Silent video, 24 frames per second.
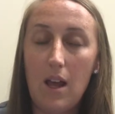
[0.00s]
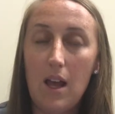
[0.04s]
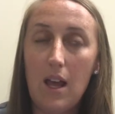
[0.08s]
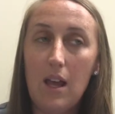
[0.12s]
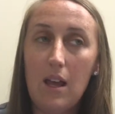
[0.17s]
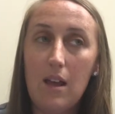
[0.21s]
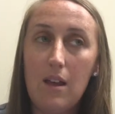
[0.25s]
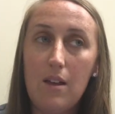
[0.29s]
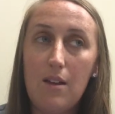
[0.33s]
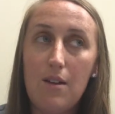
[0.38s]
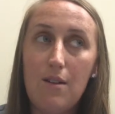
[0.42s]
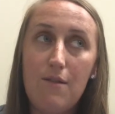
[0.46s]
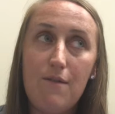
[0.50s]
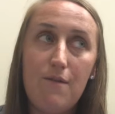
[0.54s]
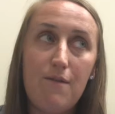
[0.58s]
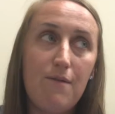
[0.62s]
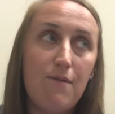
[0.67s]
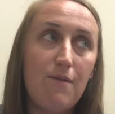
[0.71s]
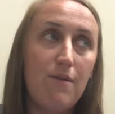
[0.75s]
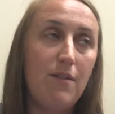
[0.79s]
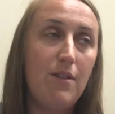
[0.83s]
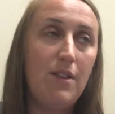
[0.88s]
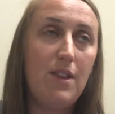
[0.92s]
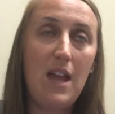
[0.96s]

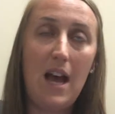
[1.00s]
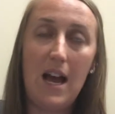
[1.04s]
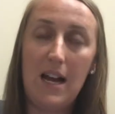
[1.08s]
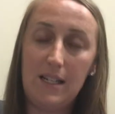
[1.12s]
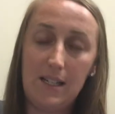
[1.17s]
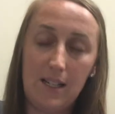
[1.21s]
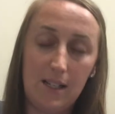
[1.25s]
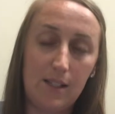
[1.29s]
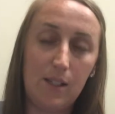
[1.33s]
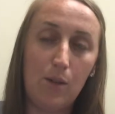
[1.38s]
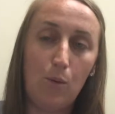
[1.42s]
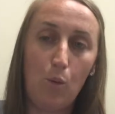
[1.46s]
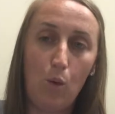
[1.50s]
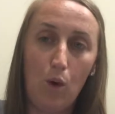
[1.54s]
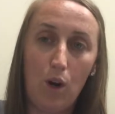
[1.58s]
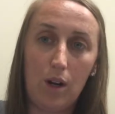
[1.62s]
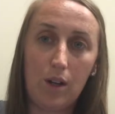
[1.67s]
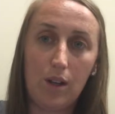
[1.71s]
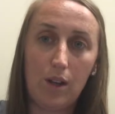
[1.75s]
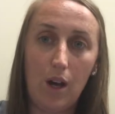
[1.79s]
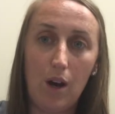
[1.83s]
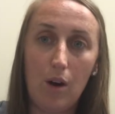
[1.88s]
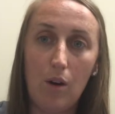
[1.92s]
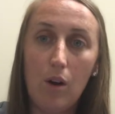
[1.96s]
If that doesn't
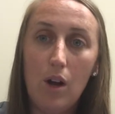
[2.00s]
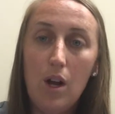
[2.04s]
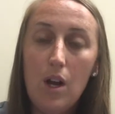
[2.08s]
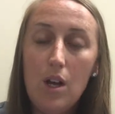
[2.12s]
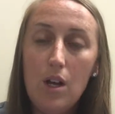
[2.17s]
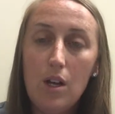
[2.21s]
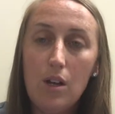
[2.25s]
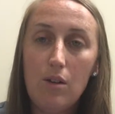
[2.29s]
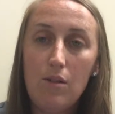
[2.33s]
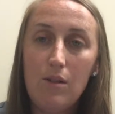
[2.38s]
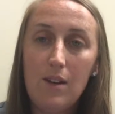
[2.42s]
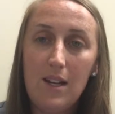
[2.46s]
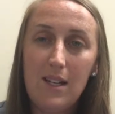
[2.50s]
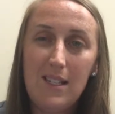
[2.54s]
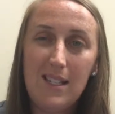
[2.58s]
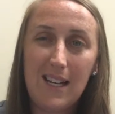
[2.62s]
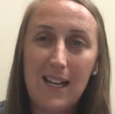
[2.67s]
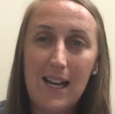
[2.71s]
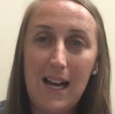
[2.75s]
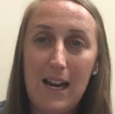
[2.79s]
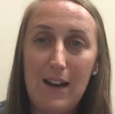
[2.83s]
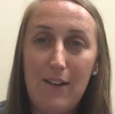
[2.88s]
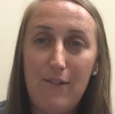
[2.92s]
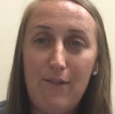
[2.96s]
work though, you need to
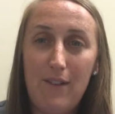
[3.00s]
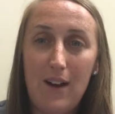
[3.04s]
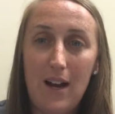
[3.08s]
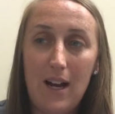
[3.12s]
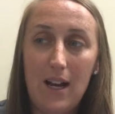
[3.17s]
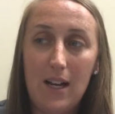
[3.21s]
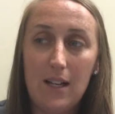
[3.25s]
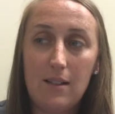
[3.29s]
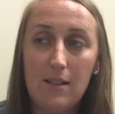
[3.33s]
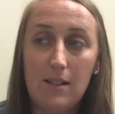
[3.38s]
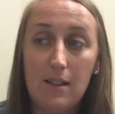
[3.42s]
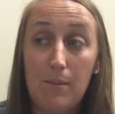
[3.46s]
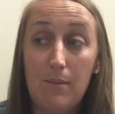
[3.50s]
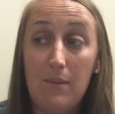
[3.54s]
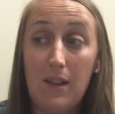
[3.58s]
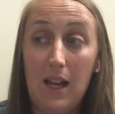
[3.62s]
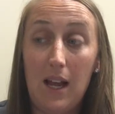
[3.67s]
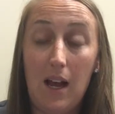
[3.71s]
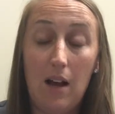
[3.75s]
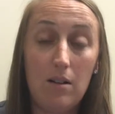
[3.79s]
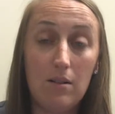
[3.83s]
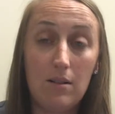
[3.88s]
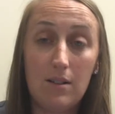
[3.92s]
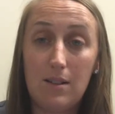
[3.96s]
kind of find
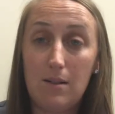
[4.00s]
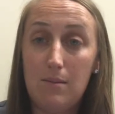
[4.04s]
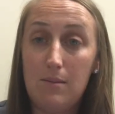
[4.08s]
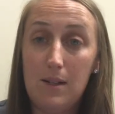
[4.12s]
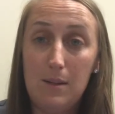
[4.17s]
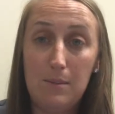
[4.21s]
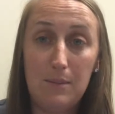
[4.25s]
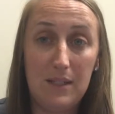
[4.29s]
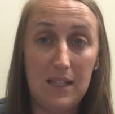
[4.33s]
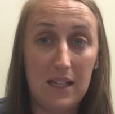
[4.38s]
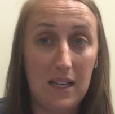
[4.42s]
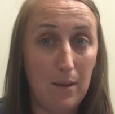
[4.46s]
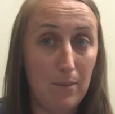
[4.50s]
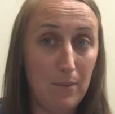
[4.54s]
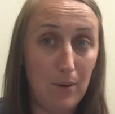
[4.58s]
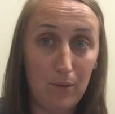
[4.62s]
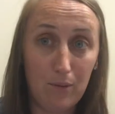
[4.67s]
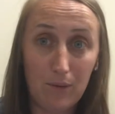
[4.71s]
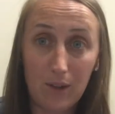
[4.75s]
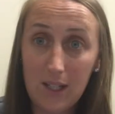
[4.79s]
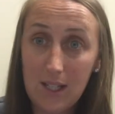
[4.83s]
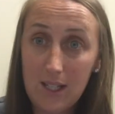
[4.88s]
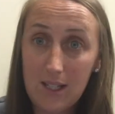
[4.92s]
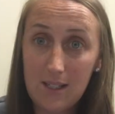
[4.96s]
something else. Sometimes it can be
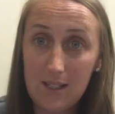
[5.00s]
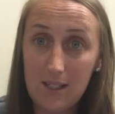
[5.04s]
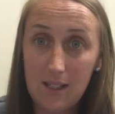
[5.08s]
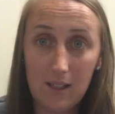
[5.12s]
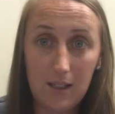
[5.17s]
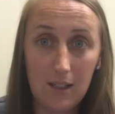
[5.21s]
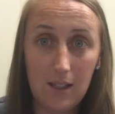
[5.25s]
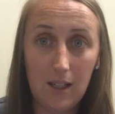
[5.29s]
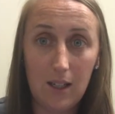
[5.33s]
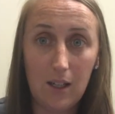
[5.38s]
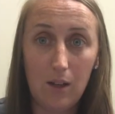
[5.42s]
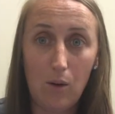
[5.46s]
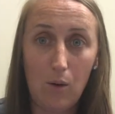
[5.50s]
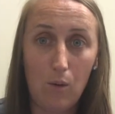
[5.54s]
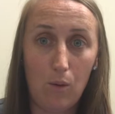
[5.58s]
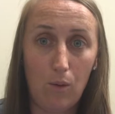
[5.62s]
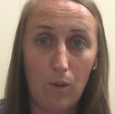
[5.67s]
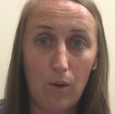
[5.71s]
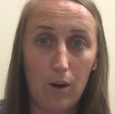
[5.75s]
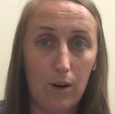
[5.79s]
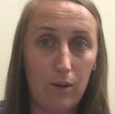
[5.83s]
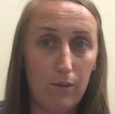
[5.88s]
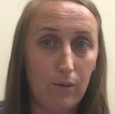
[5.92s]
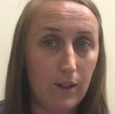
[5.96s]
really silly
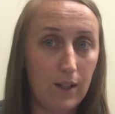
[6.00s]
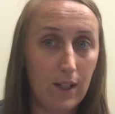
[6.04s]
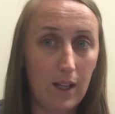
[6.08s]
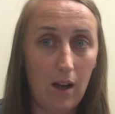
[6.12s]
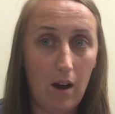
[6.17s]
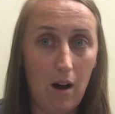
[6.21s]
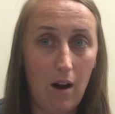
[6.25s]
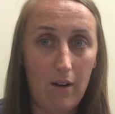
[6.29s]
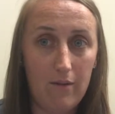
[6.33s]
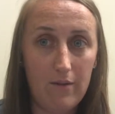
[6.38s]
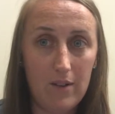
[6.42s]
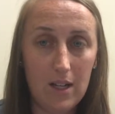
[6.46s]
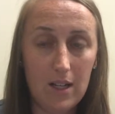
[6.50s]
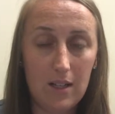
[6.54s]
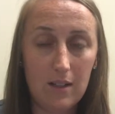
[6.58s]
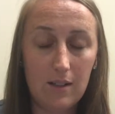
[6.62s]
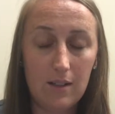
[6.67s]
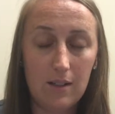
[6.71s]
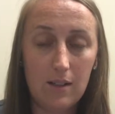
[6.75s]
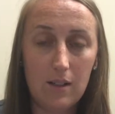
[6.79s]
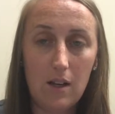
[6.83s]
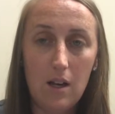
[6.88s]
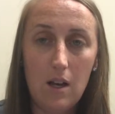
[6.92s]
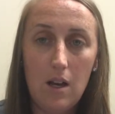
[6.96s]
or really
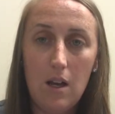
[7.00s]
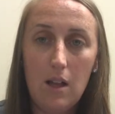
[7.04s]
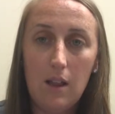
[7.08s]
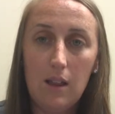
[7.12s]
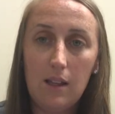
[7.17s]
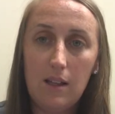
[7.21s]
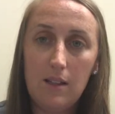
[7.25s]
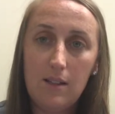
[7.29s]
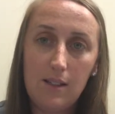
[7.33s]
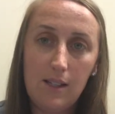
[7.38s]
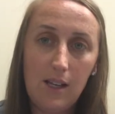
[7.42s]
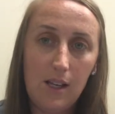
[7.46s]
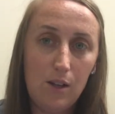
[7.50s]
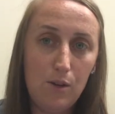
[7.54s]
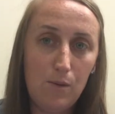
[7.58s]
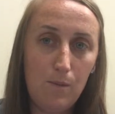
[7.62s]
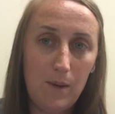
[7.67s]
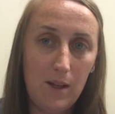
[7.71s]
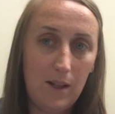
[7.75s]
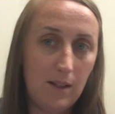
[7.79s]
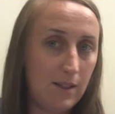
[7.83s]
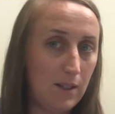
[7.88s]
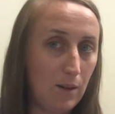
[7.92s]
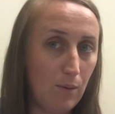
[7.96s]
obvious. Let's say you
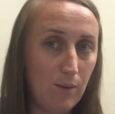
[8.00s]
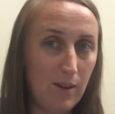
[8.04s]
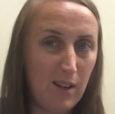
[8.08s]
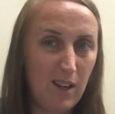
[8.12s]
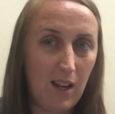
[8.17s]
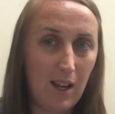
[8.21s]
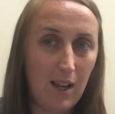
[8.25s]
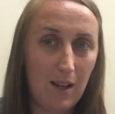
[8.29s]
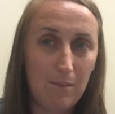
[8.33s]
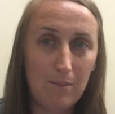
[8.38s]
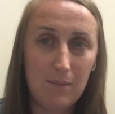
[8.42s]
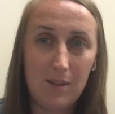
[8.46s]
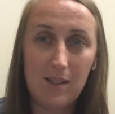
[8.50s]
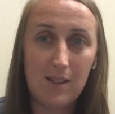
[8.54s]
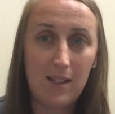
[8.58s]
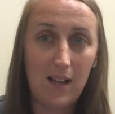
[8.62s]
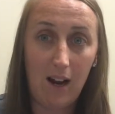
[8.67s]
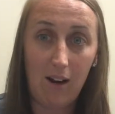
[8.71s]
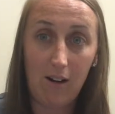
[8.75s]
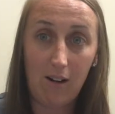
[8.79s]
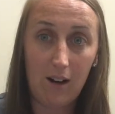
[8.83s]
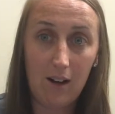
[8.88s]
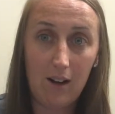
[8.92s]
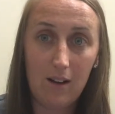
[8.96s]
meet someone named
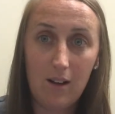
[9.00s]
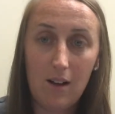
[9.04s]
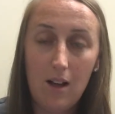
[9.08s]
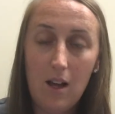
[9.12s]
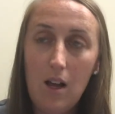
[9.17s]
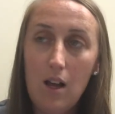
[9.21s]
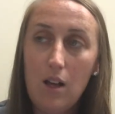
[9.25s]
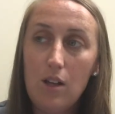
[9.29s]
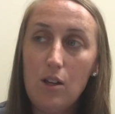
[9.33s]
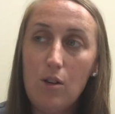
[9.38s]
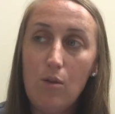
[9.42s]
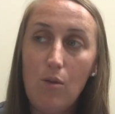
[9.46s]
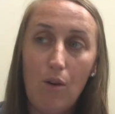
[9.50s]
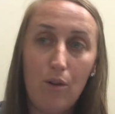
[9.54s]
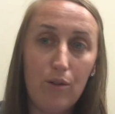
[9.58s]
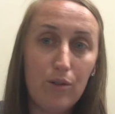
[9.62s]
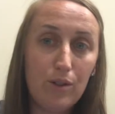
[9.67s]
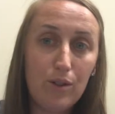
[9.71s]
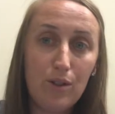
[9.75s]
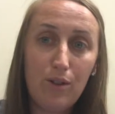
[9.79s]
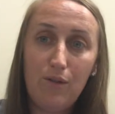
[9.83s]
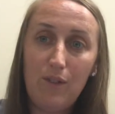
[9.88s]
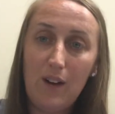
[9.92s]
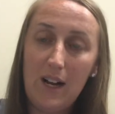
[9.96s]
Sarah. You
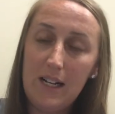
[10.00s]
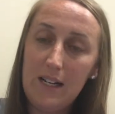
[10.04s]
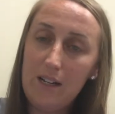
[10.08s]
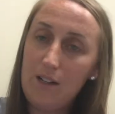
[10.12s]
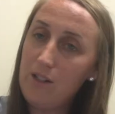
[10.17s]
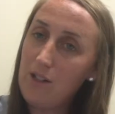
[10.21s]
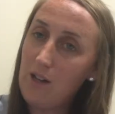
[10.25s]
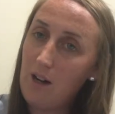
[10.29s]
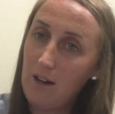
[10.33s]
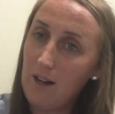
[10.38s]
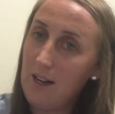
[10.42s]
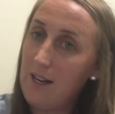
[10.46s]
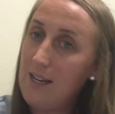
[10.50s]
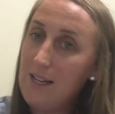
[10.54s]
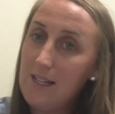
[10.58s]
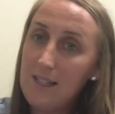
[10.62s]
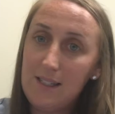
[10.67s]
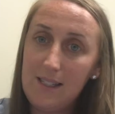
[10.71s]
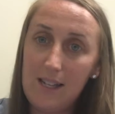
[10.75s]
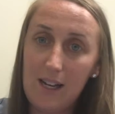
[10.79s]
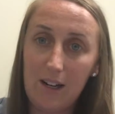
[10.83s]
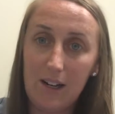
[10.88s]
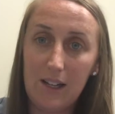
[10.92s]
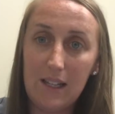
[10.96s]
also find in talking to
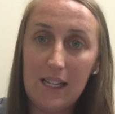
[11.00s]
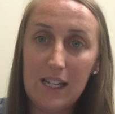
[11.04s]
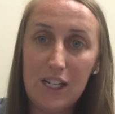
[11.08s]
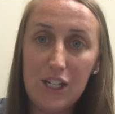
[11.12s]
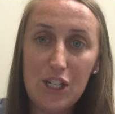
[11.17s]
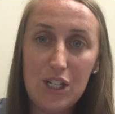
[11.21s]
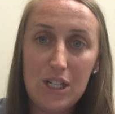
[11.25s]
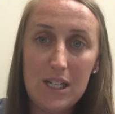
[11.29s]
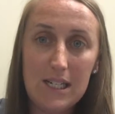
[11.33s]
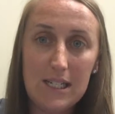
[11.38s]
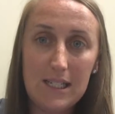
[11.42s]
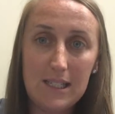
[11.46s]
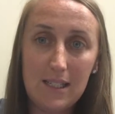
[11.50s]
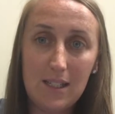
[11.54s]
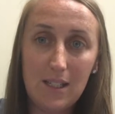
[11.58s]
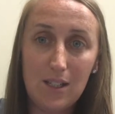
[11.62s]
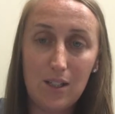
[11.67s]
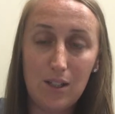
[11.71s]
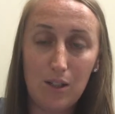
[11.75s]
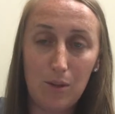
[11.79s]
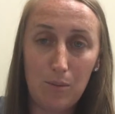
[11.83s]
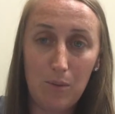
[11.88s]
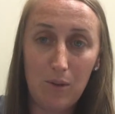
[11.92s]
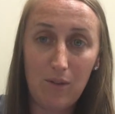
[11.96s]
Sarah that she is a
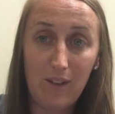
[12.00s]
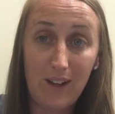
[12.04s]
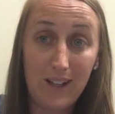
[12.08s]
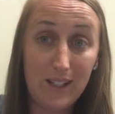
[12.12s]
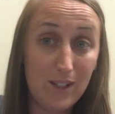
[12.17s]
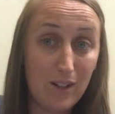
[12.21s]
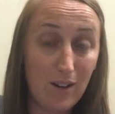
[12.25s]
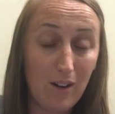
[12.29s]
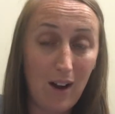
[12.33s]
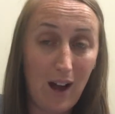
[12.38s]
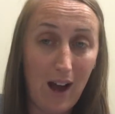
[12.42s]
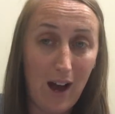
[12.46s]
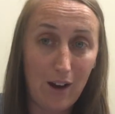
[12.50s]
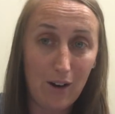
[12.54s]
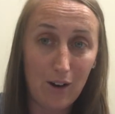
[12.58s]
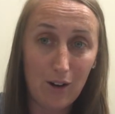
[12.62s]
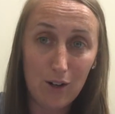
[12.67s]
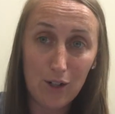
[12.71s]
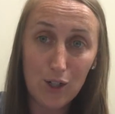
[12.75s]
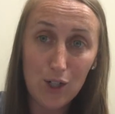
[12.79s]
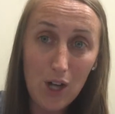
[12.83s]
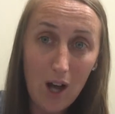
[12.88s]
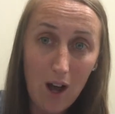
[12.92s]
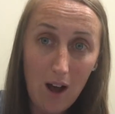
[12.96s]
supervisor at
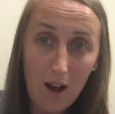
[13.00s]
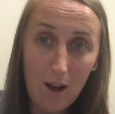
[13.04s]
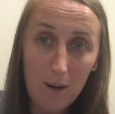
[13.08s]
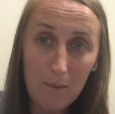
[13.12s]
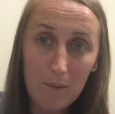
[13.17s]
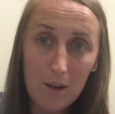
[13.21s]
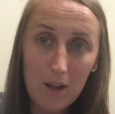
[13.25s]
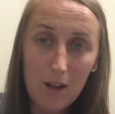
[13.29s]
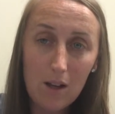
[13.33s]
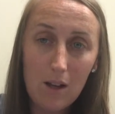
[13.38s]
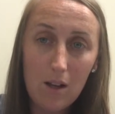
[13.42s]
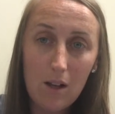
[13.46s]
her job.